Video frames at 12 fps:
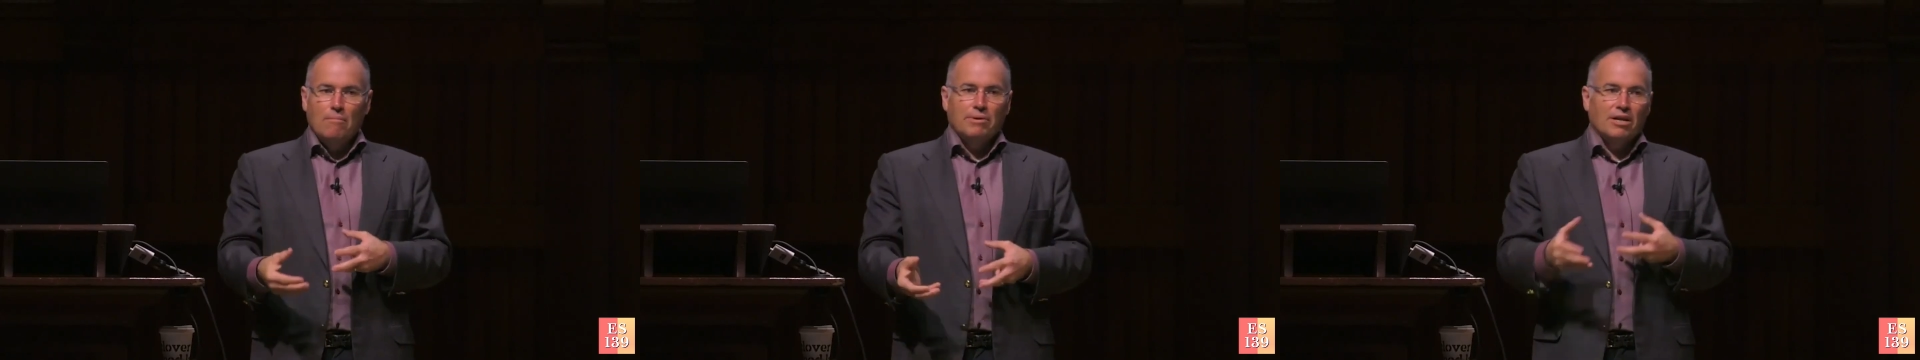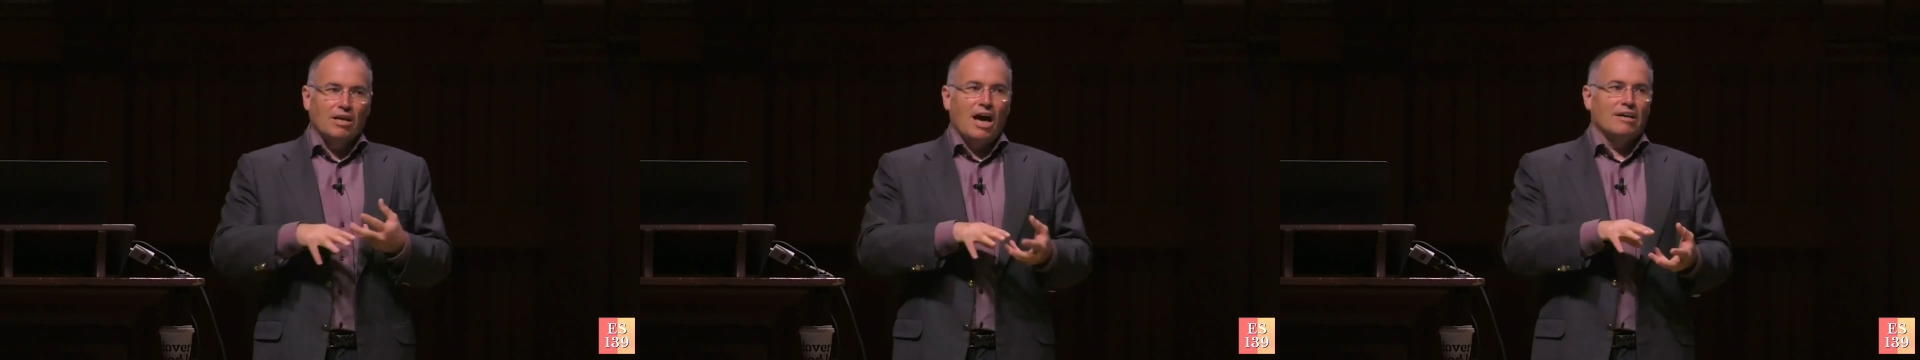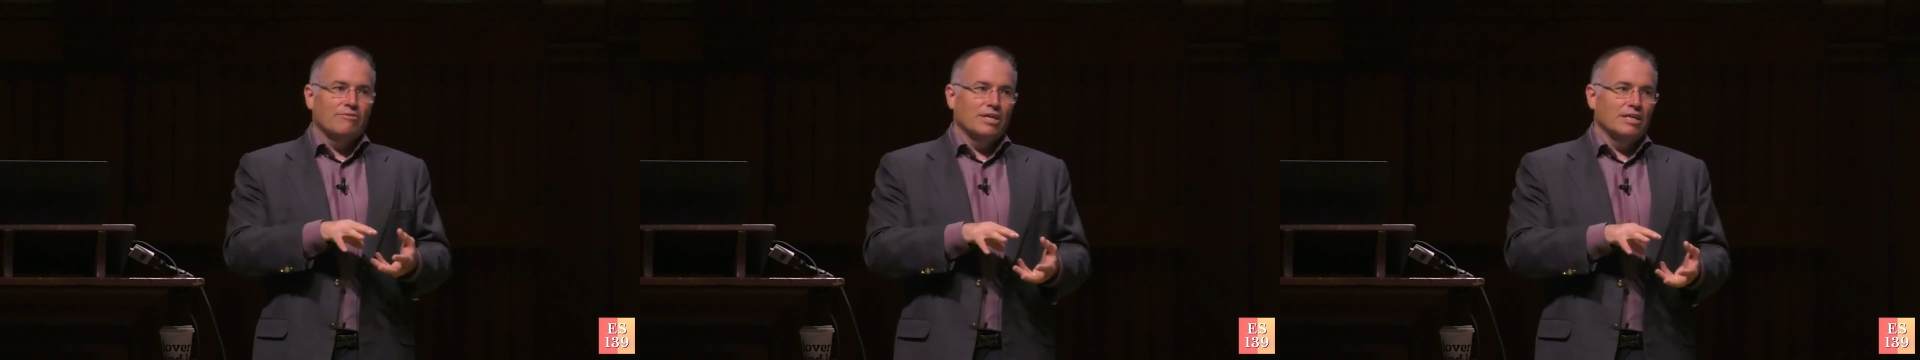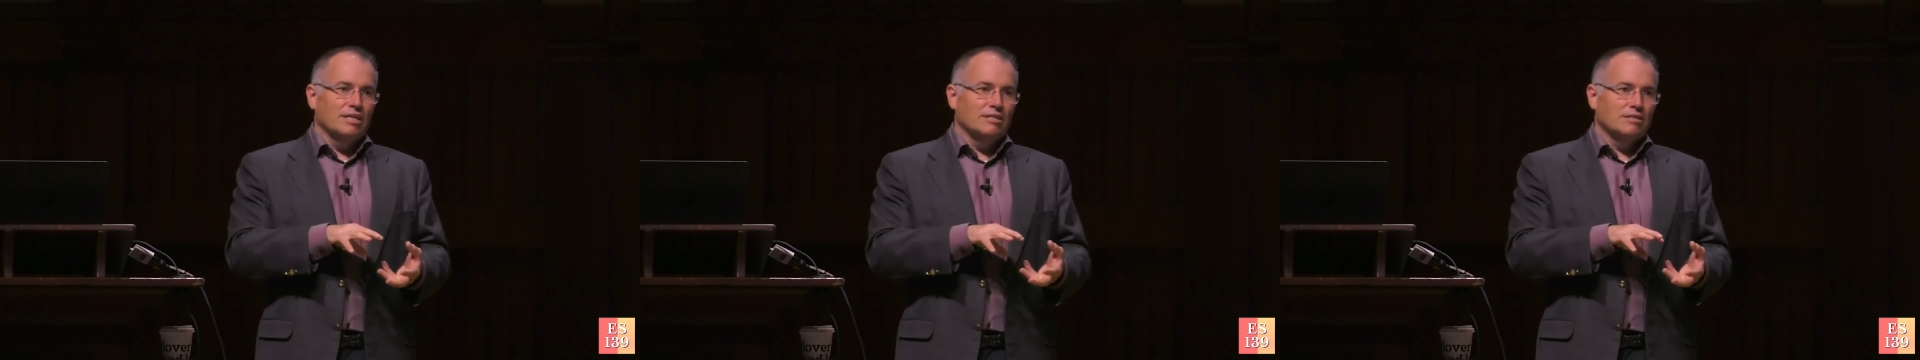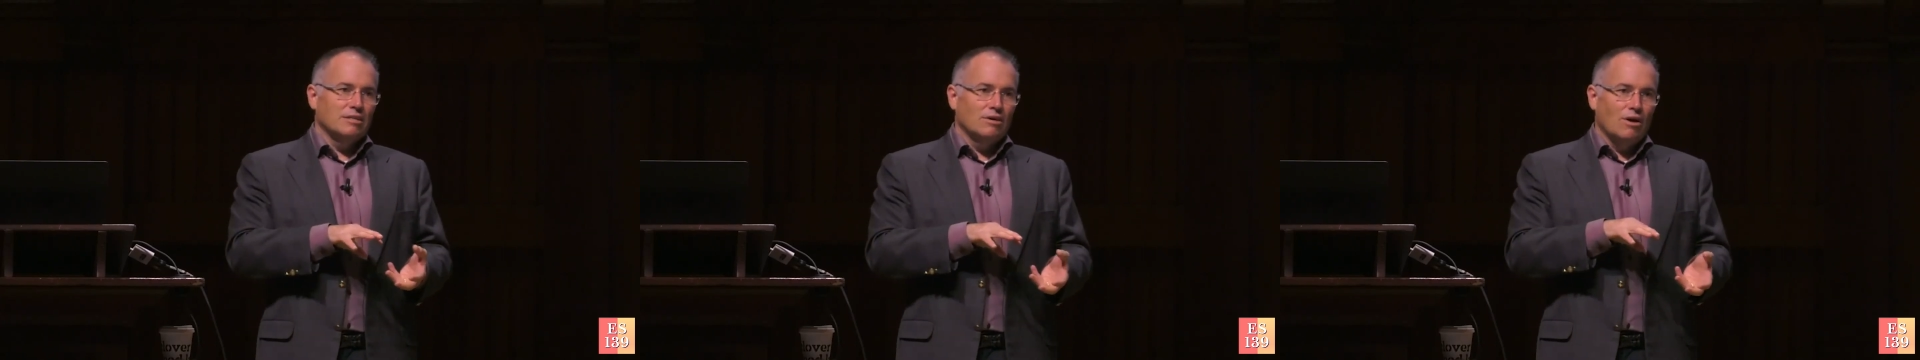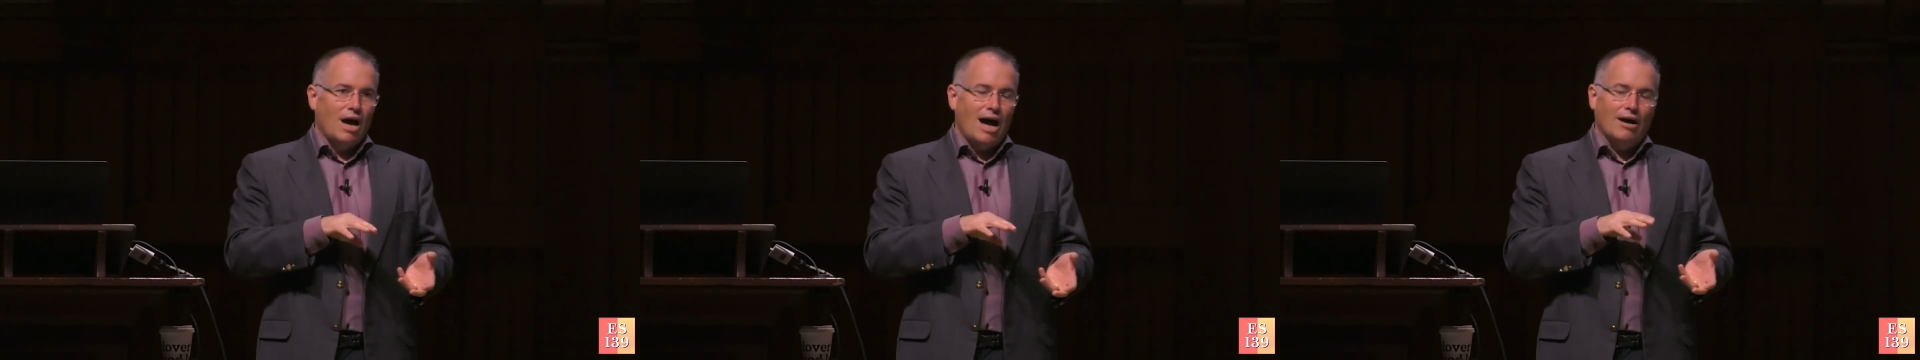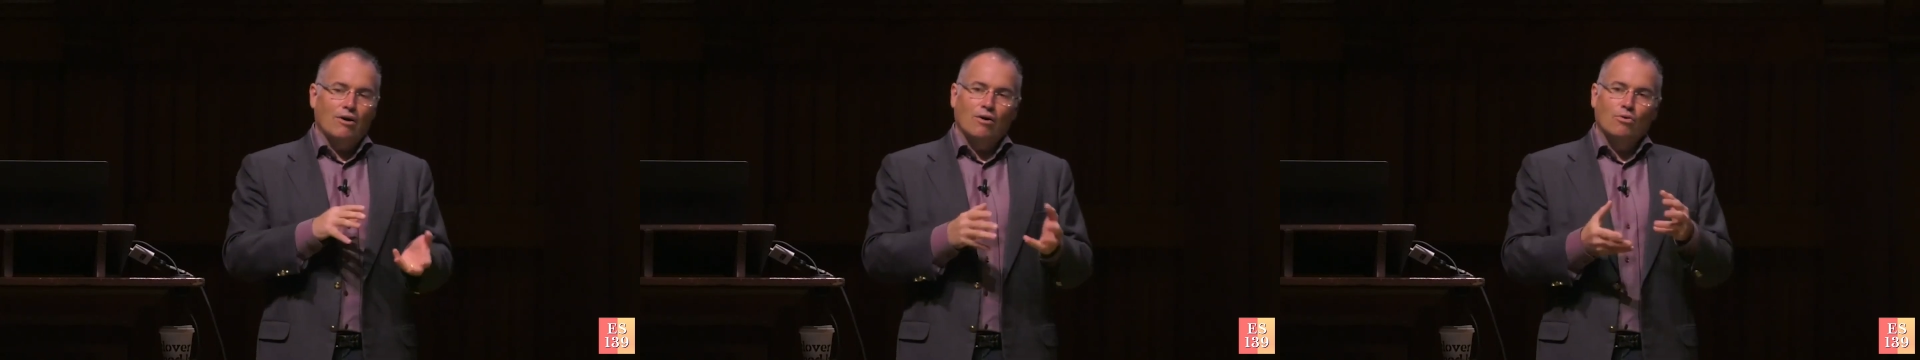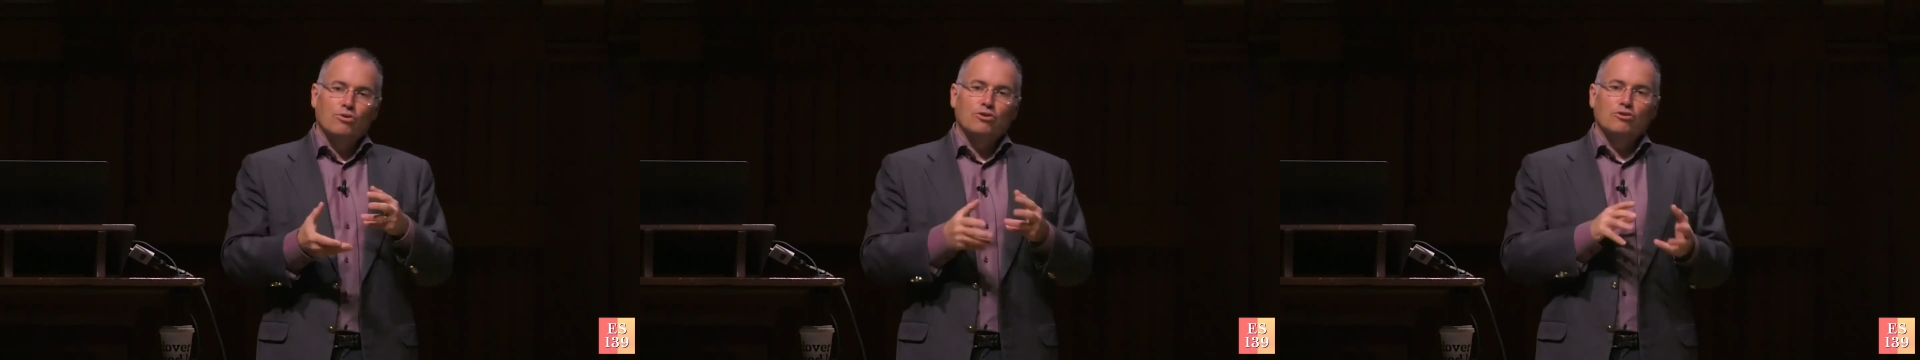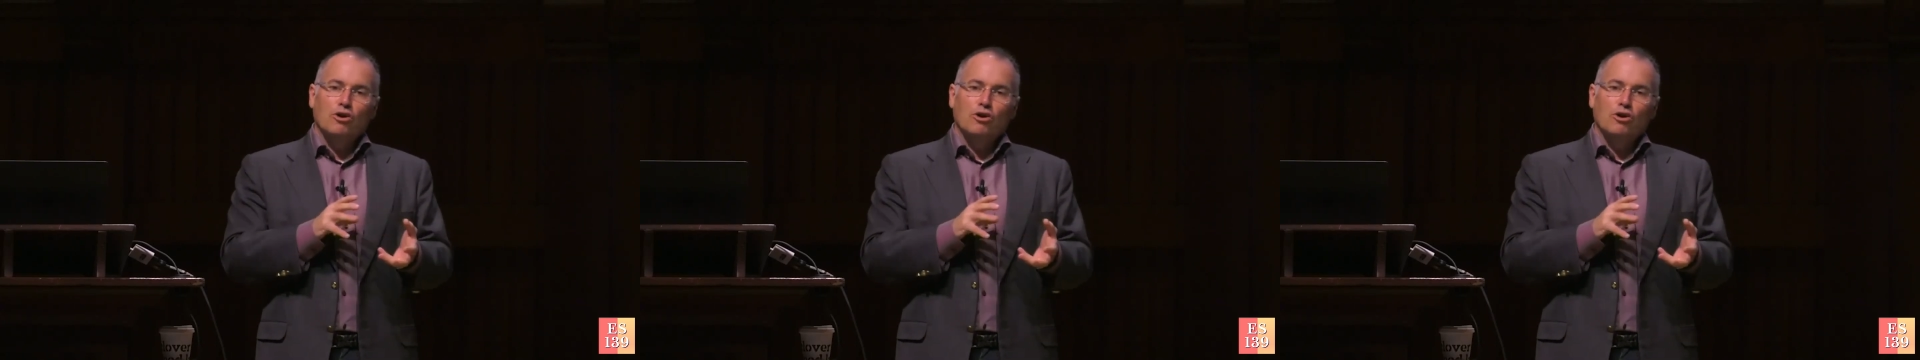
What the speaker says: But a lot of it is, who do you